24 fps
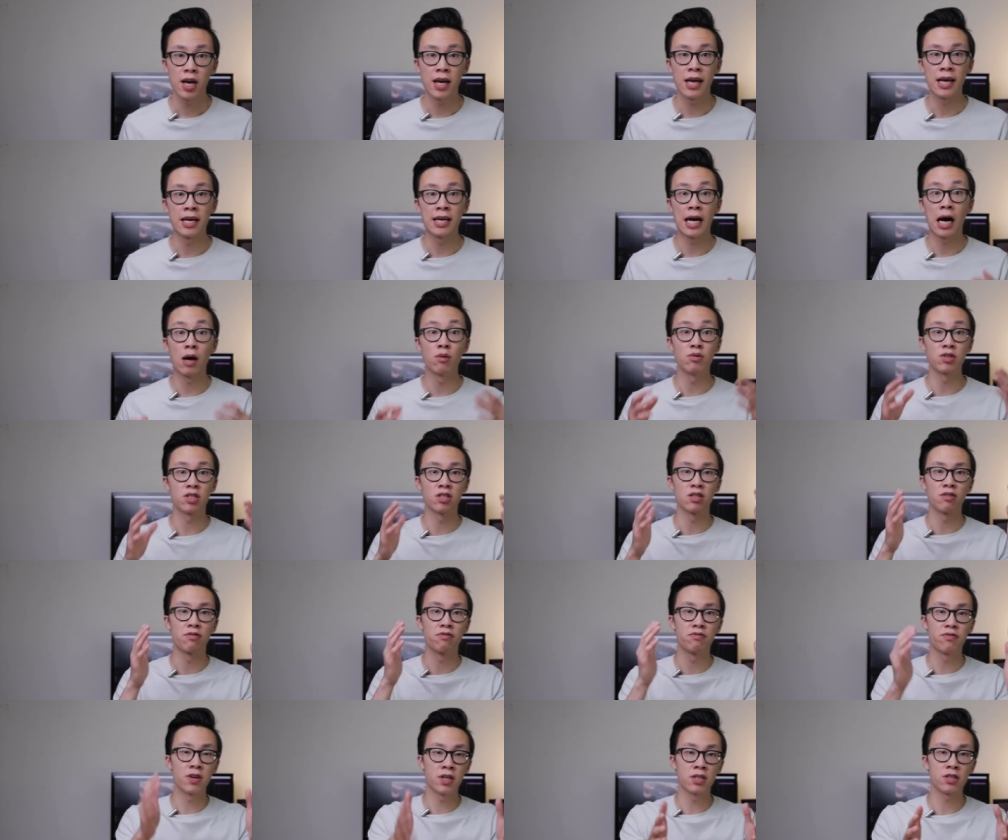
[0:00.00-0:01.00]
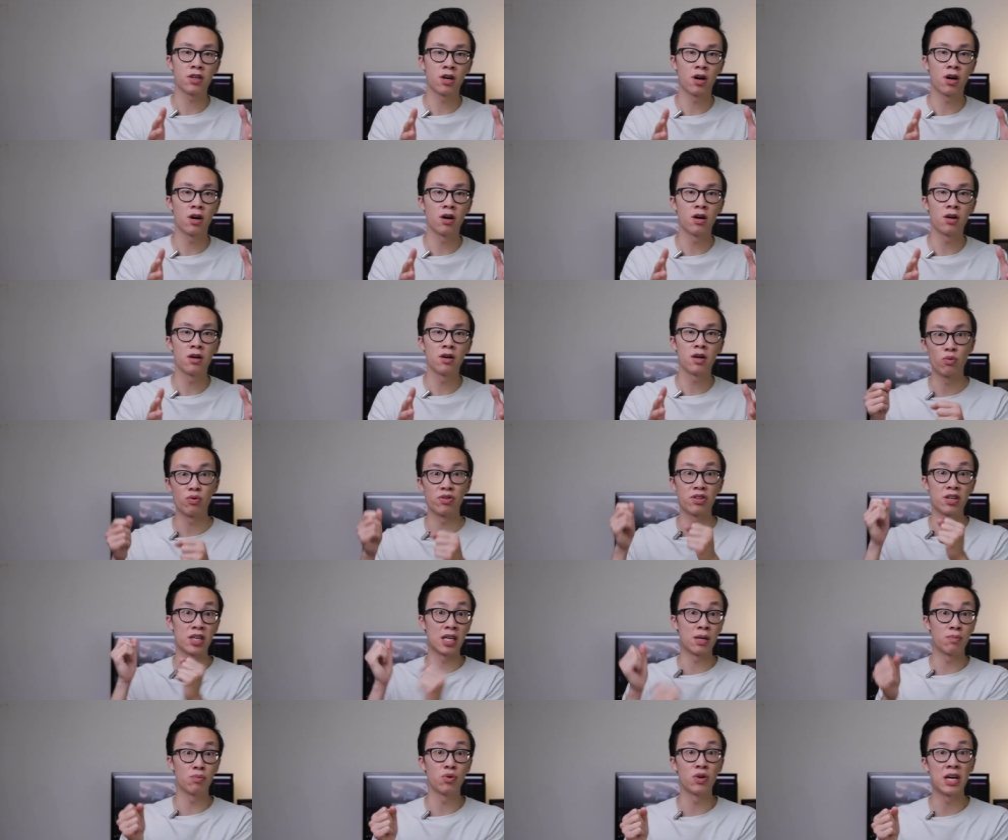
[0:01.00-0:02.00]
and I was in the front car with
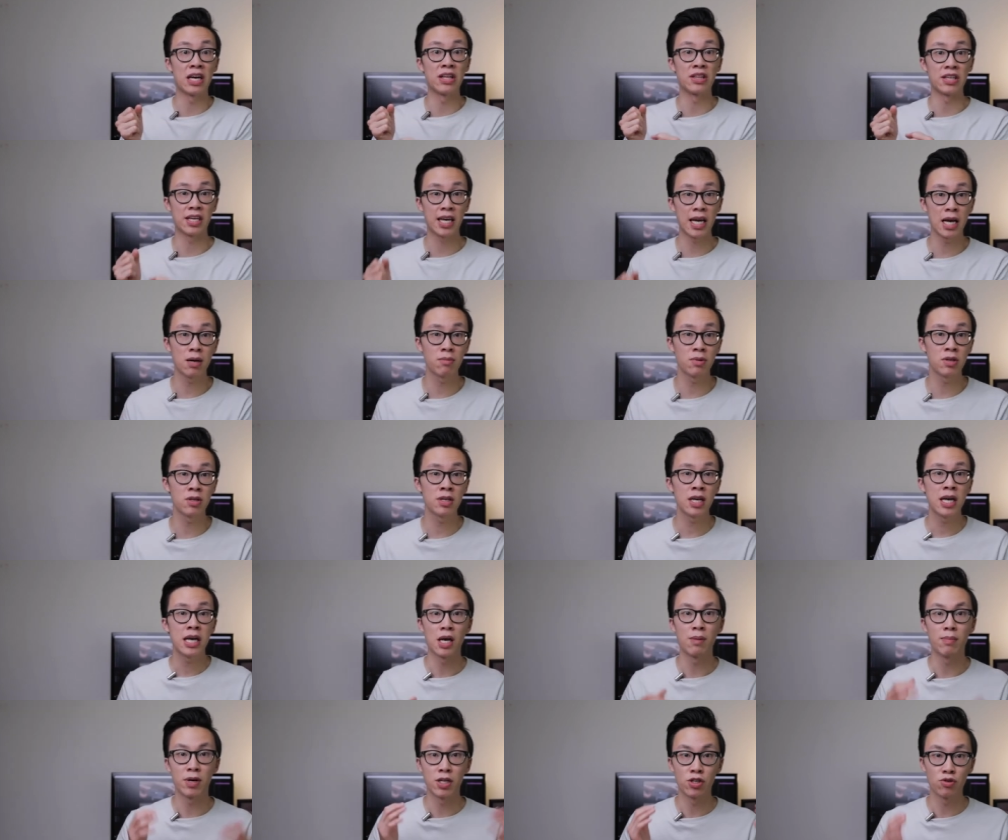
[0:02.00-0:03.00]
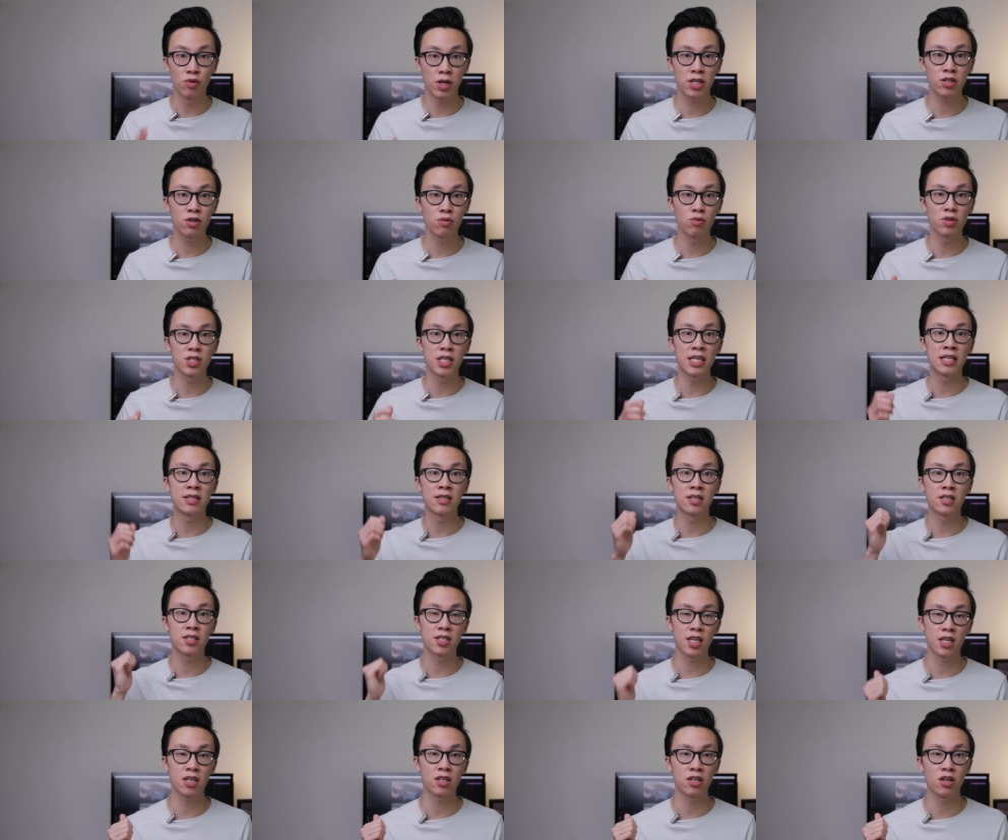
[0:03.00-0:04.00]
the gimbal and the camera. And my director was in the
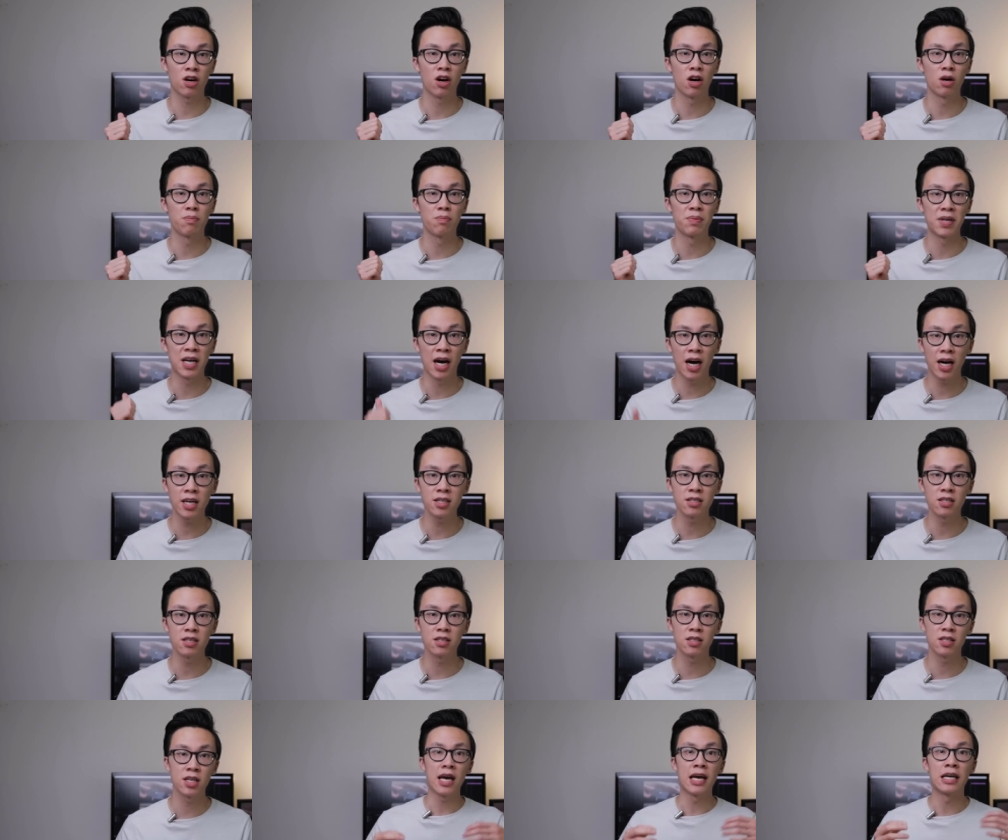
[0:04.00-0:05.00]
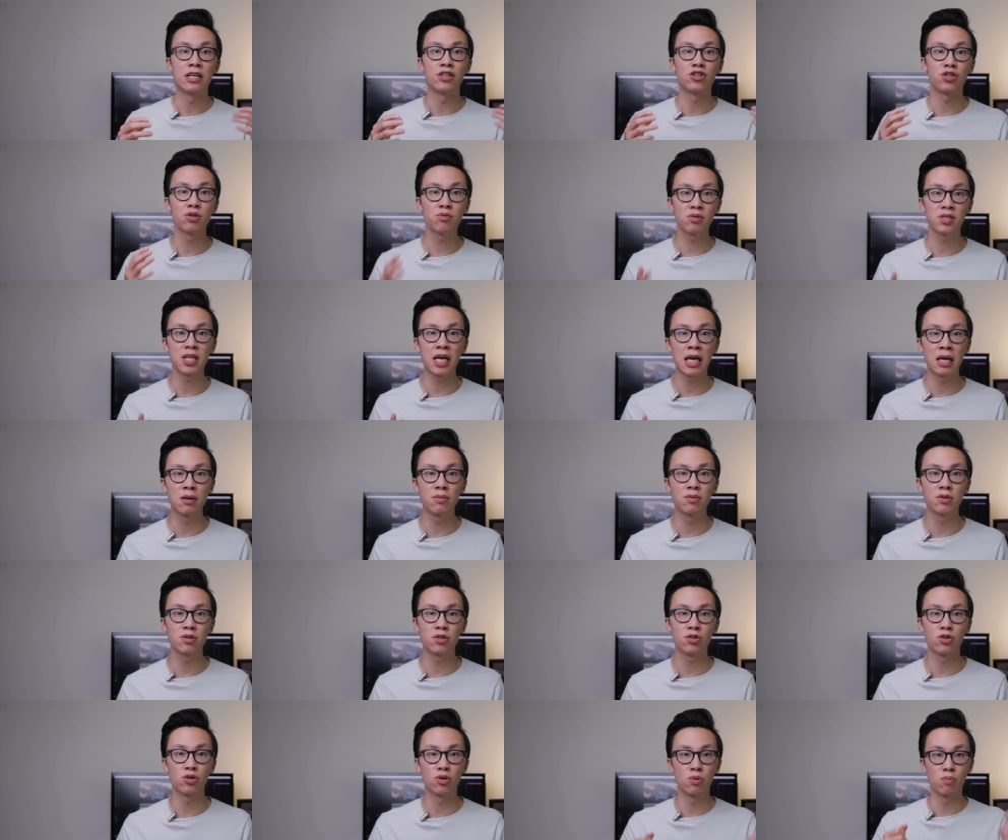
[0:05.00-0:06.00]
second car behind us and she was able
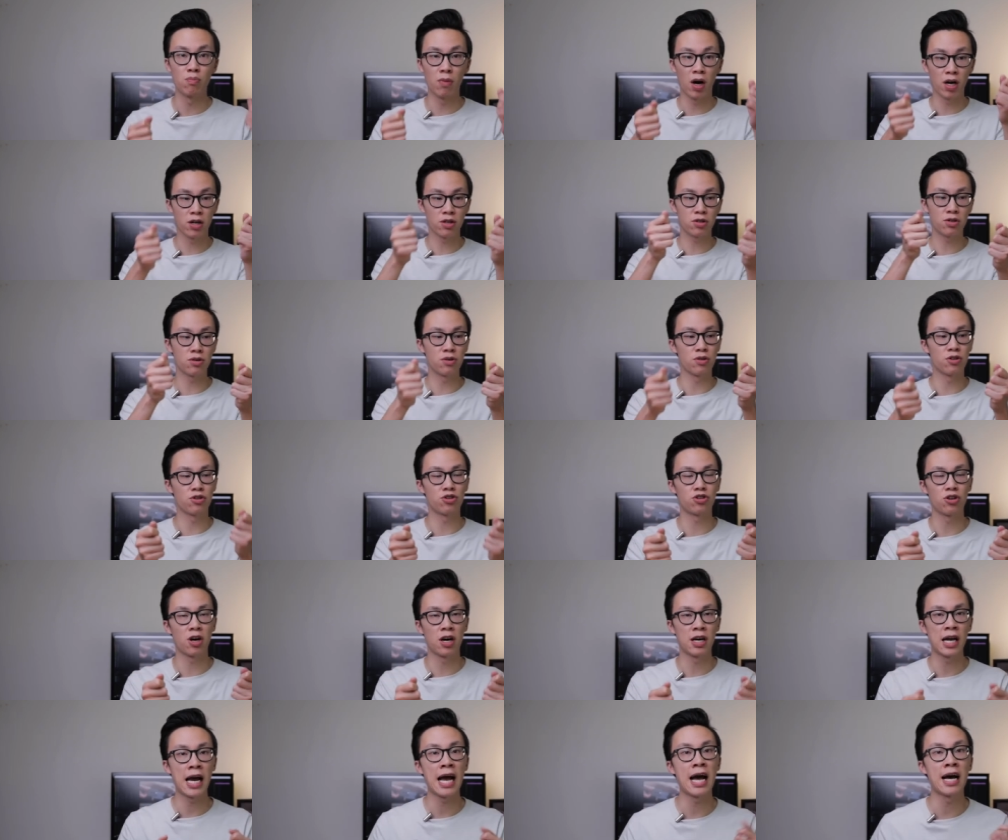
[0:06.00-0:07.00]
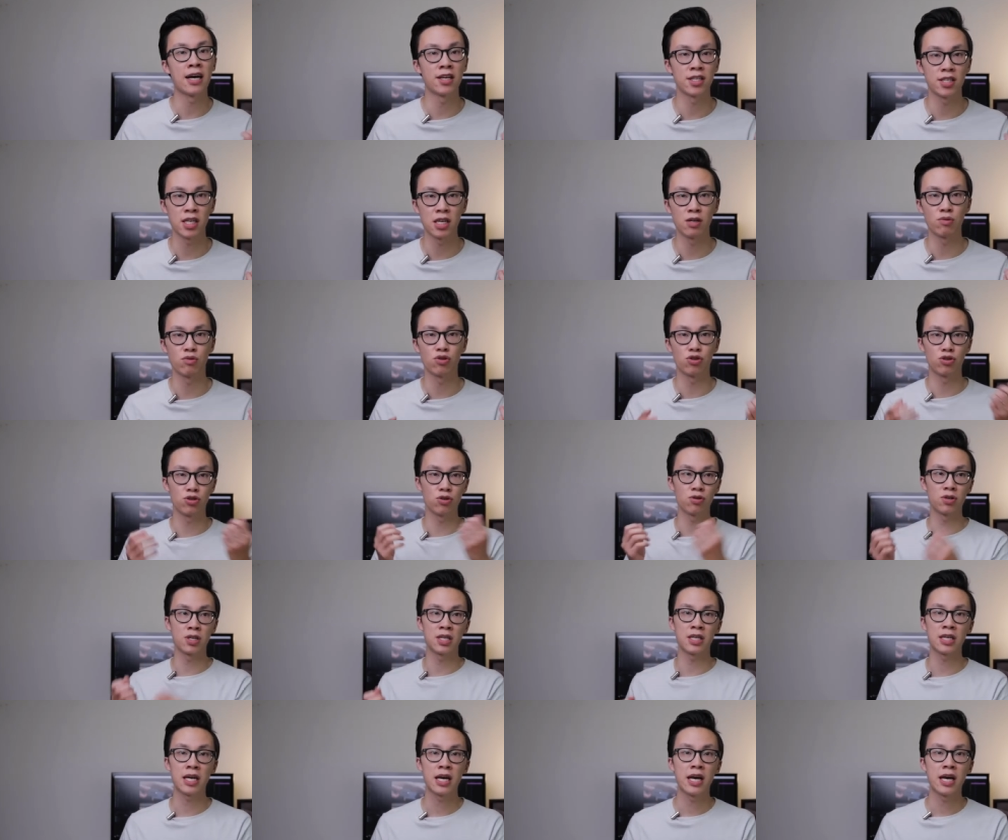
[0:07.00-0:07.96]
to monitor the shot as I was shooting.